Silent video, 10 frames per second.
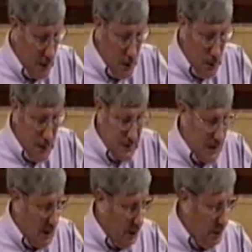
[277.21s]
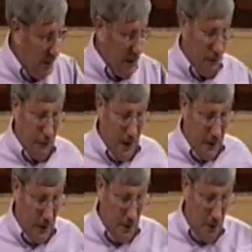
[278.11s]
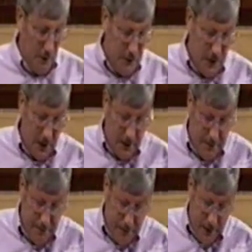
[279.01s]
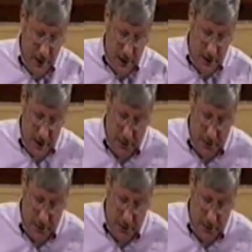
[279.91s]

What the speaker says: Well, let's take a look at the faith here of Jacob, and then the